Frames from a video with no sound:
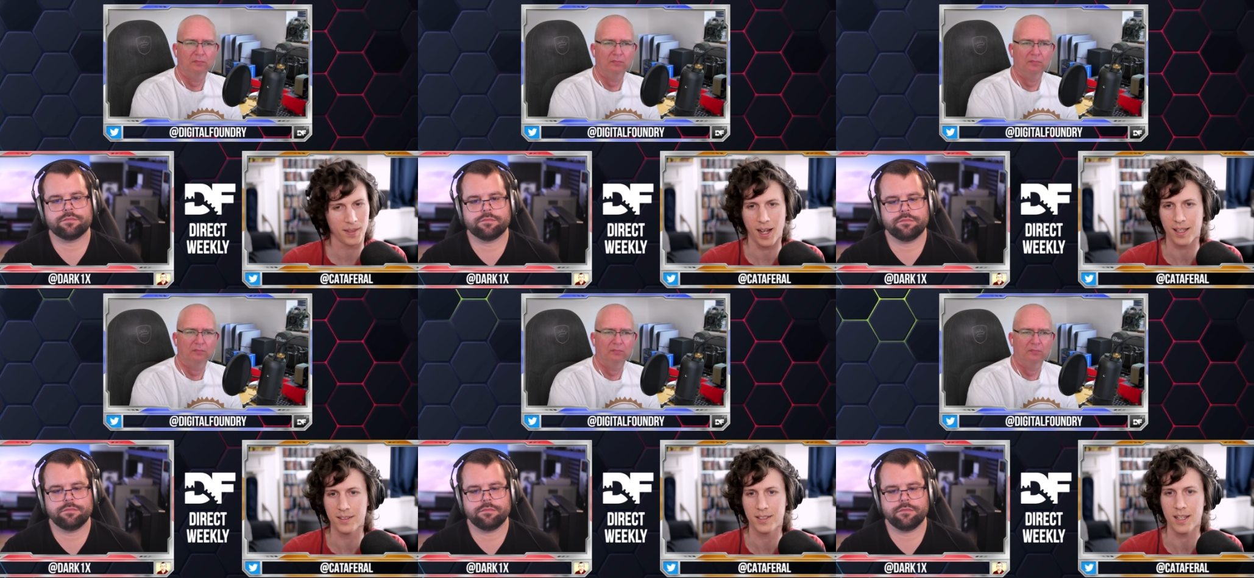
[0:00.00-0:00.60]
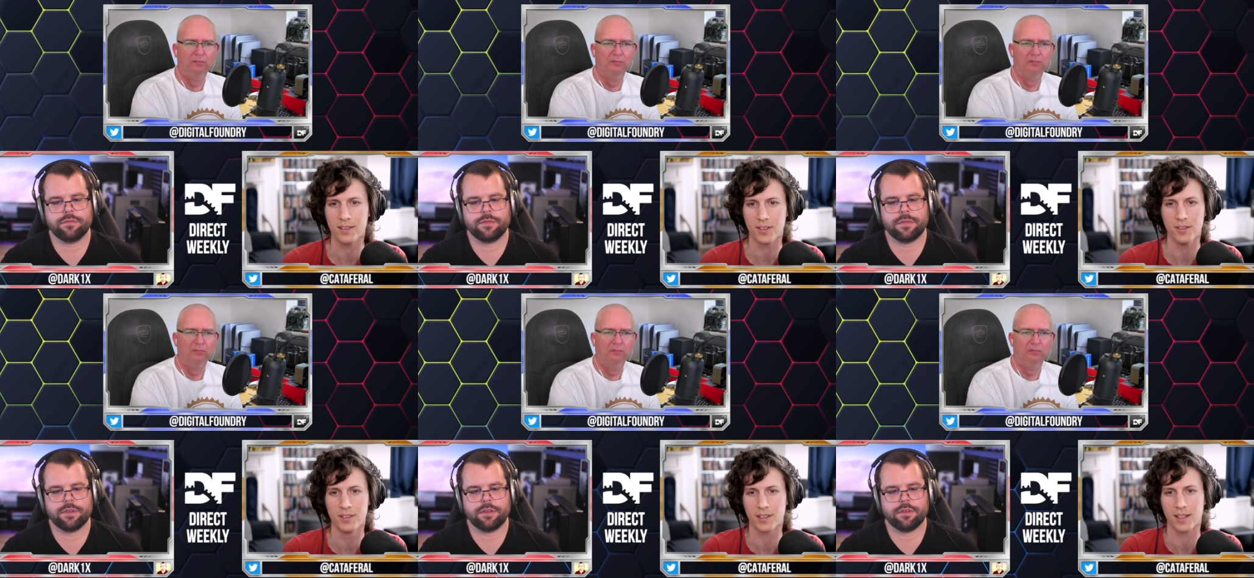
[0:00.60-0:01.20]
Speaker 1: I can see its
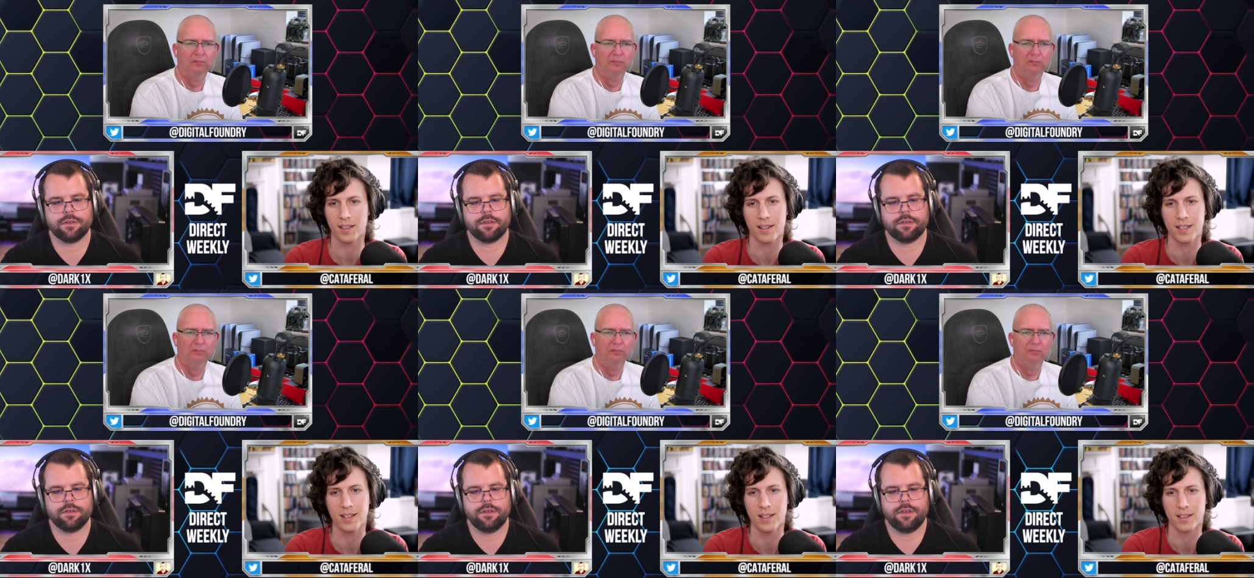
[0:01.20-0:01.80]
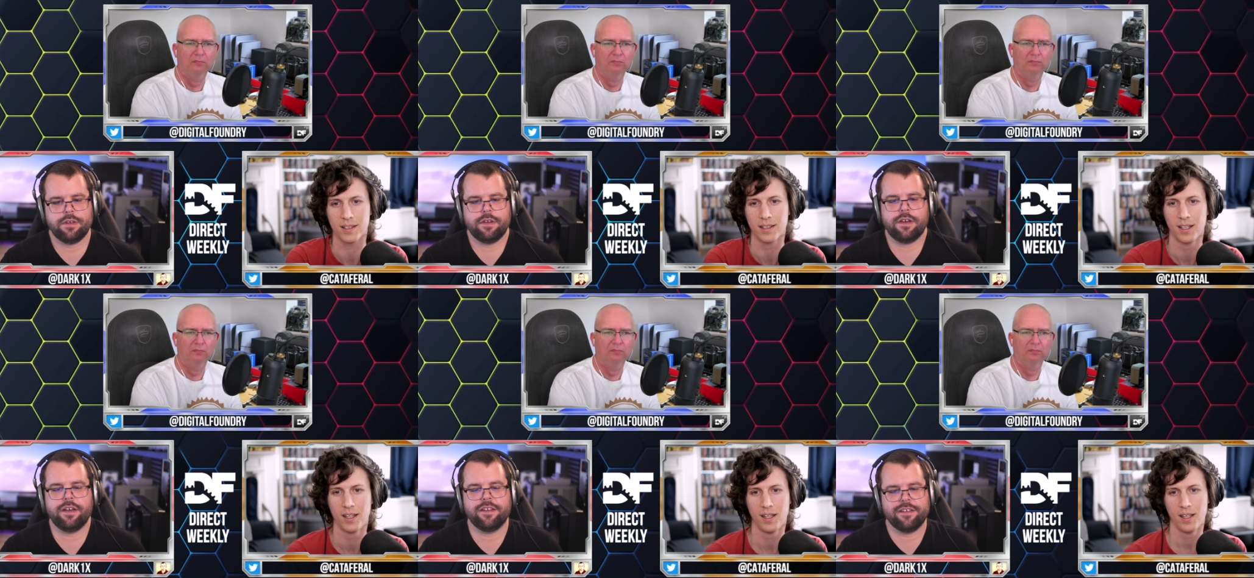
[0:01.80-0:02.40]
use. I, I think there's a
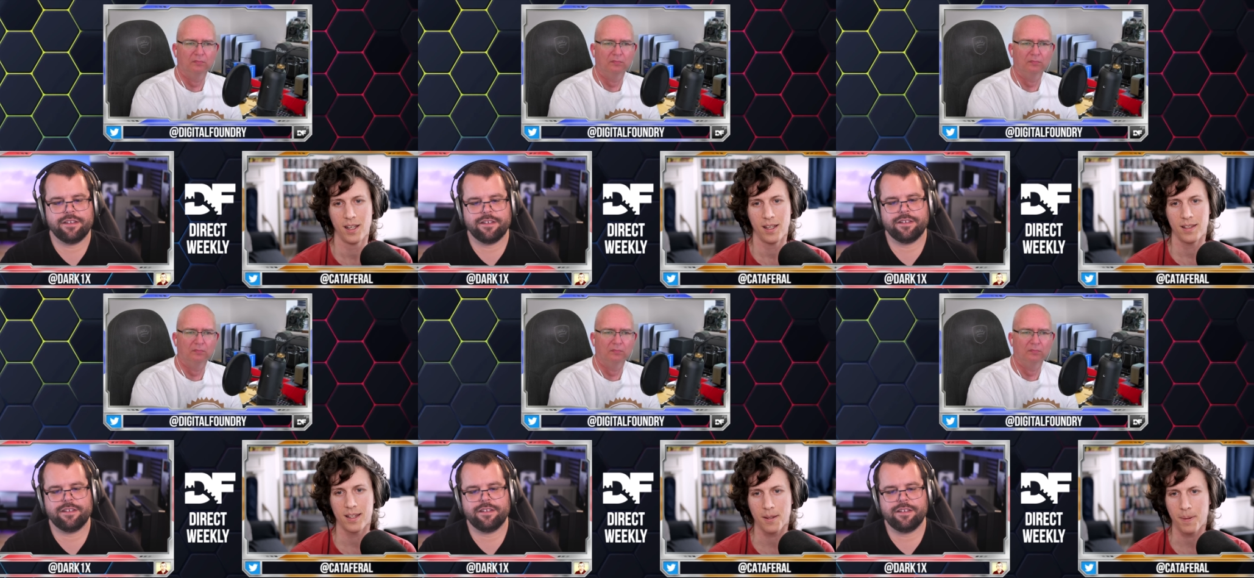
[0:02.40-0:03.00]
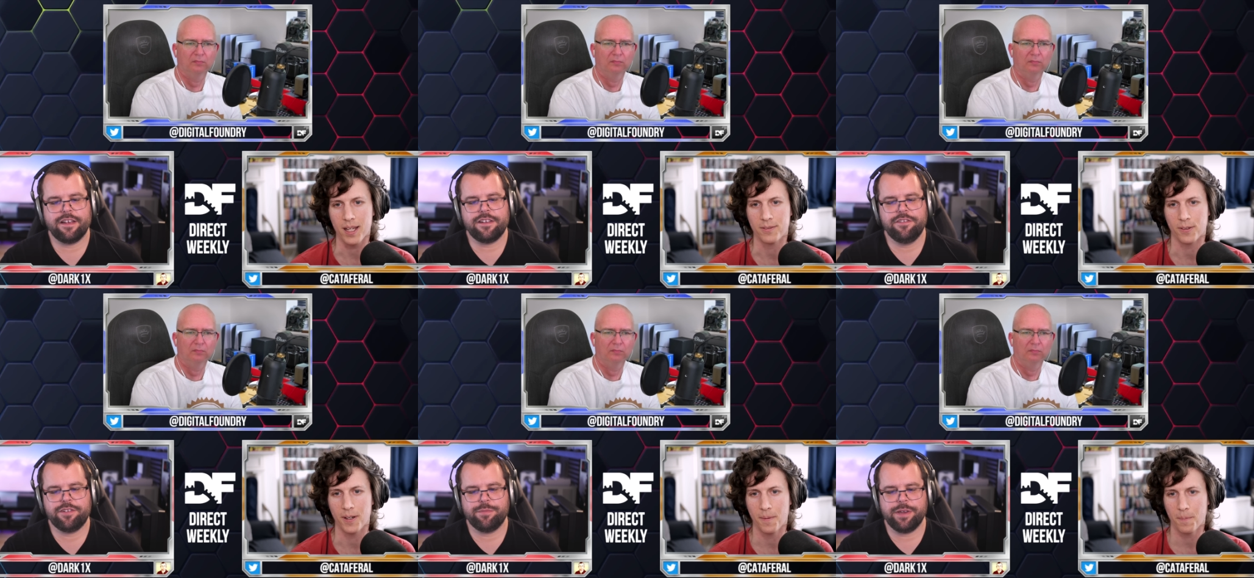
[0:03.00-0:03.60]
I, there's a place for
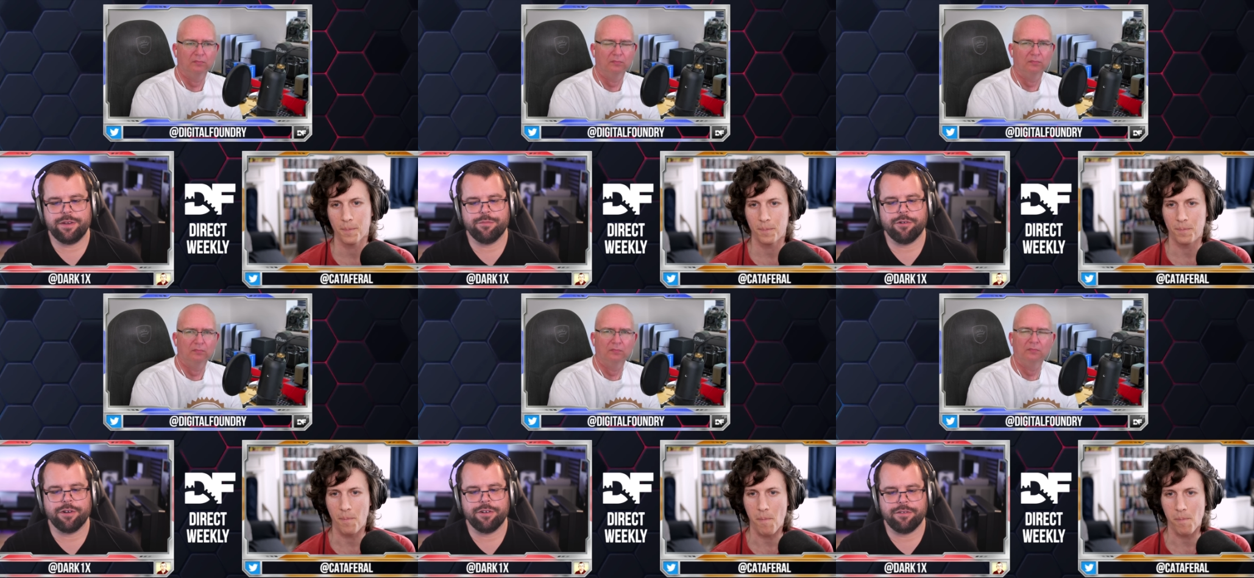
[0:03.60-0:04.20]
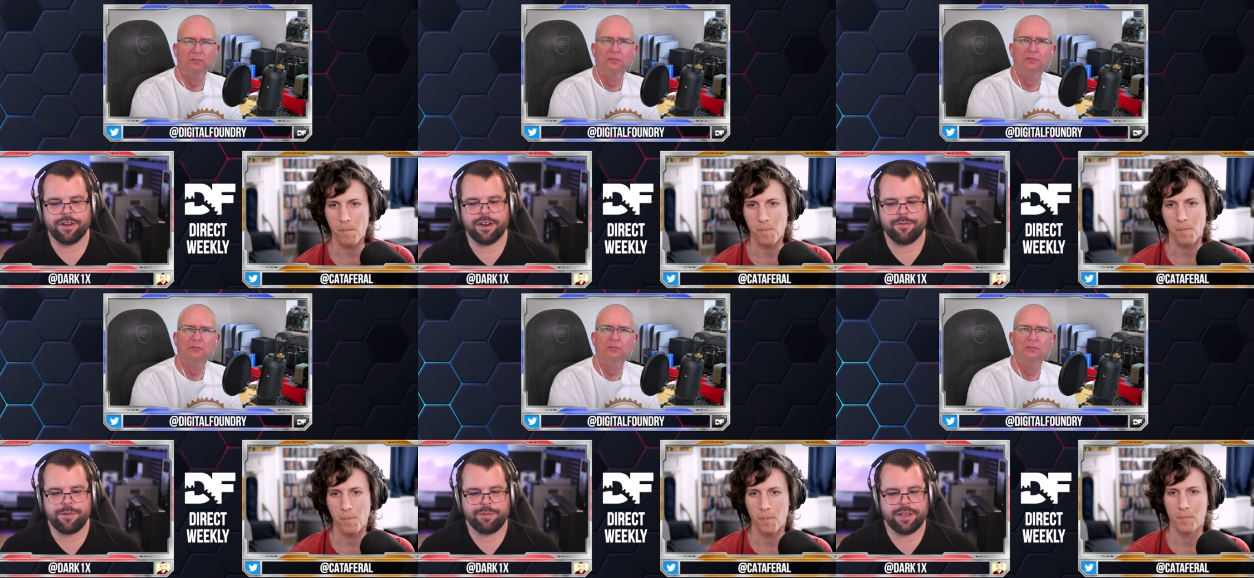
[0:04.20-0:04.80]
it. It used
Speaker 2: to be more
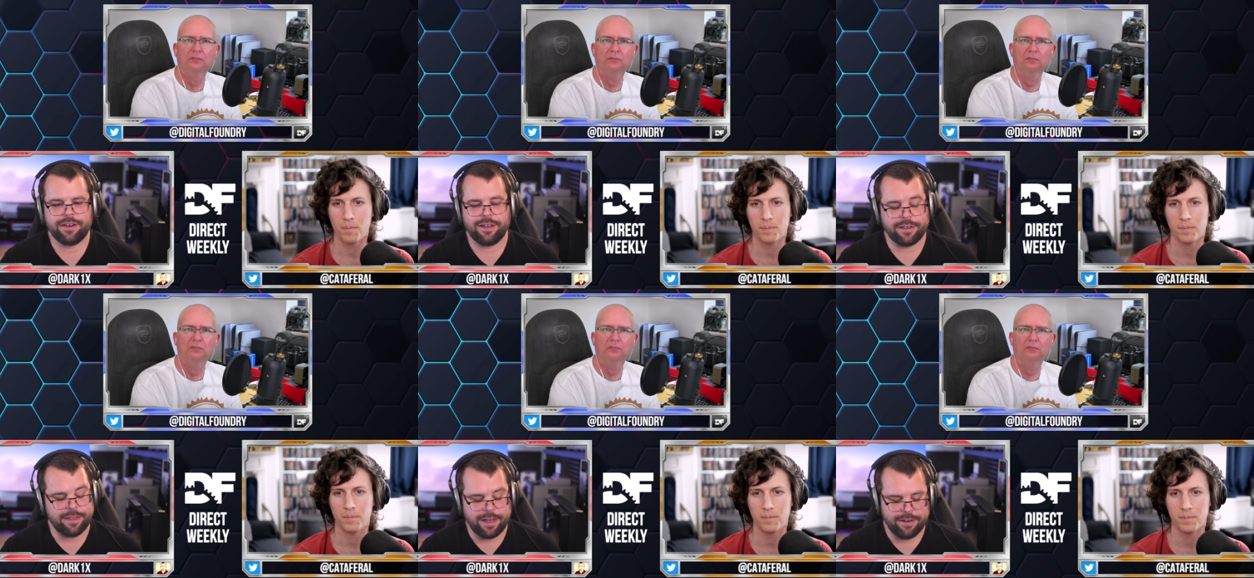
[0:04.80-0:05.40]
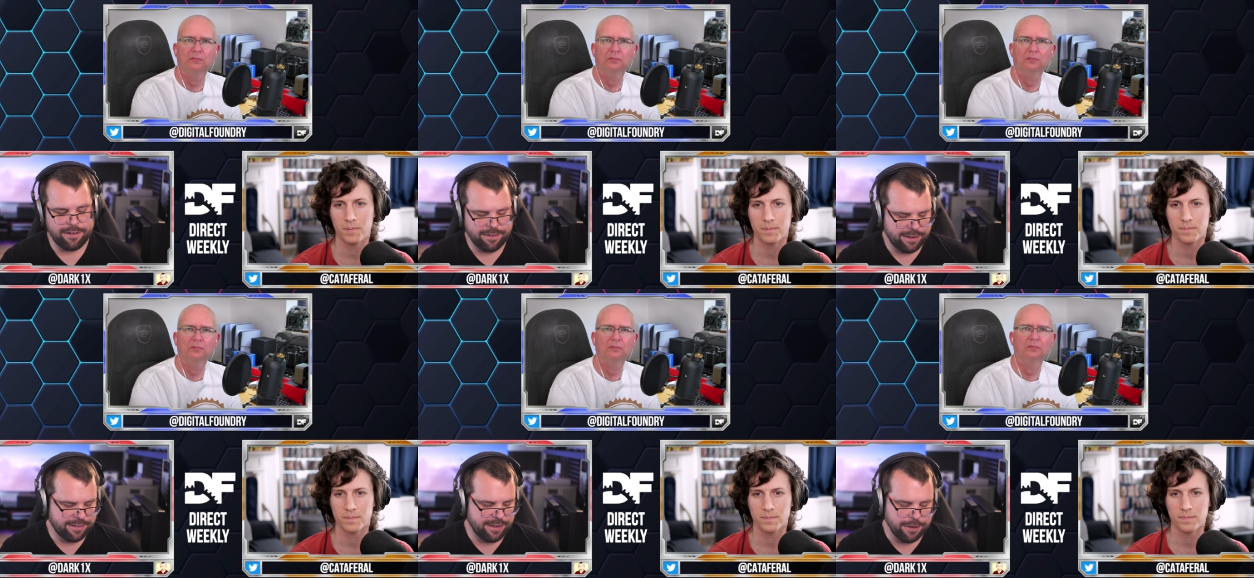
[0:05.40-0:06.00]
annoying if you played like that
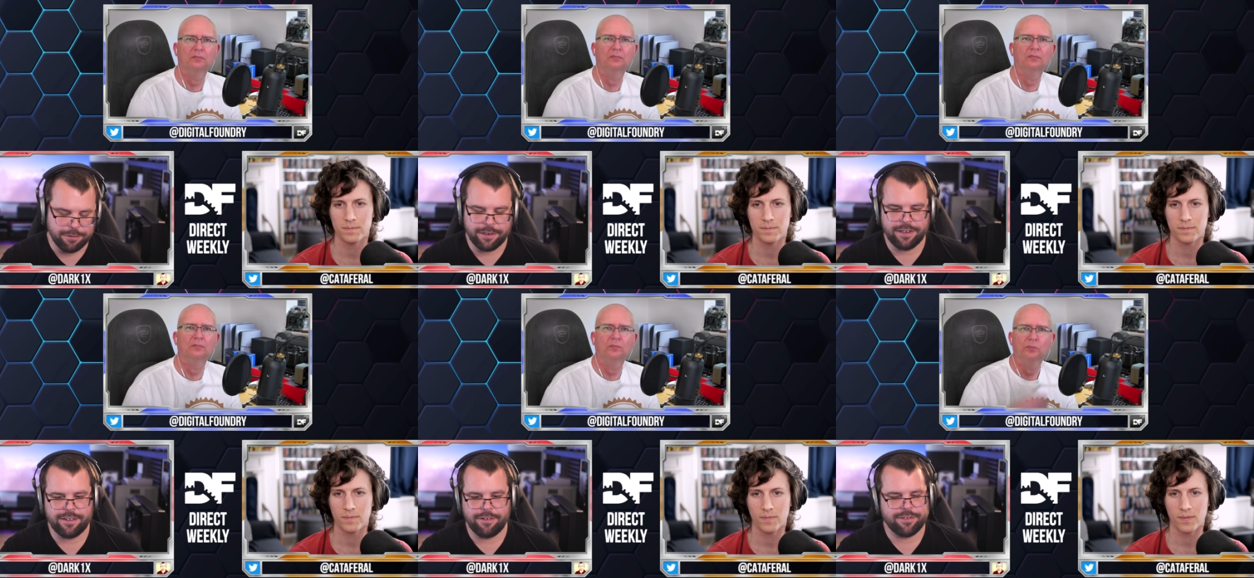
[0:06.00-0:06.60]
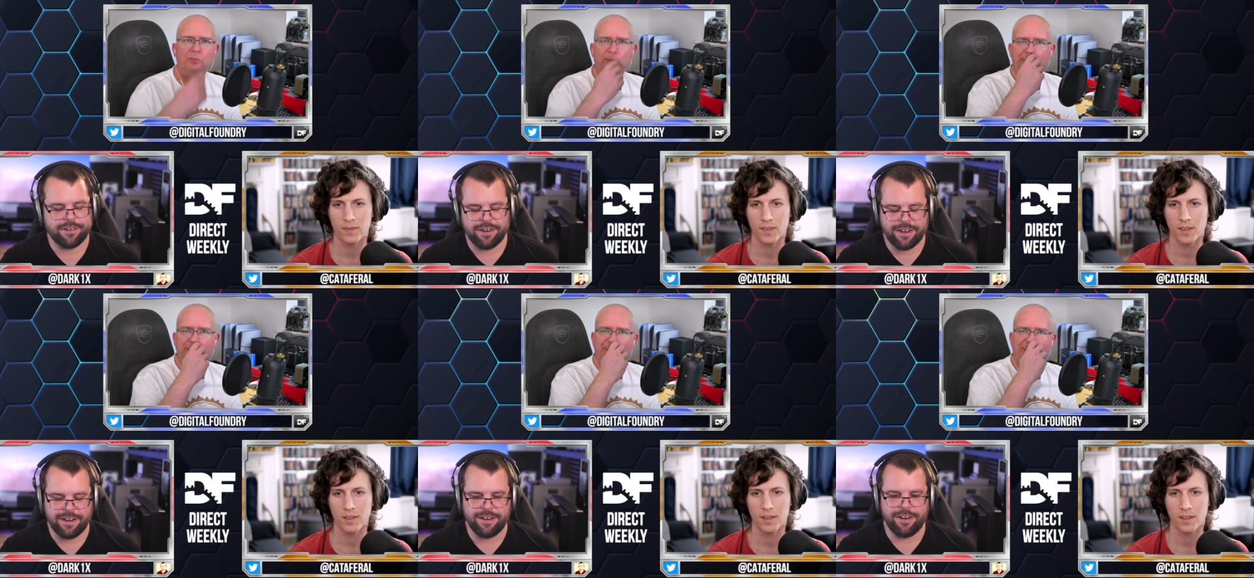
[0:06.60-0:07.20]
on like say an OLED or
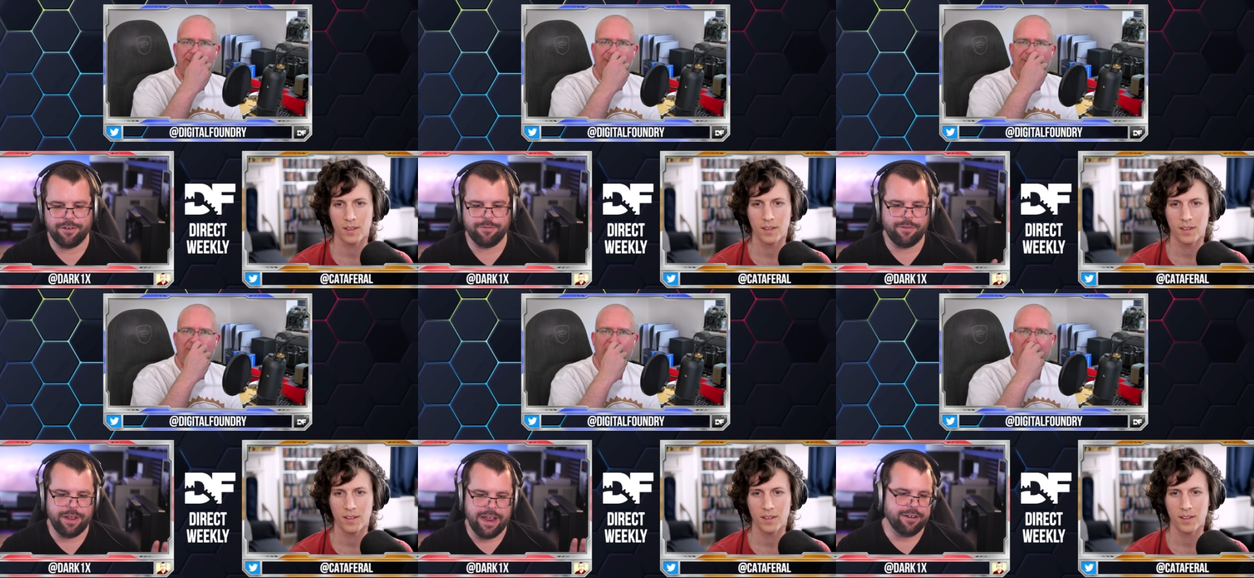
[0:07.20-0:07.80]
sorry, an, an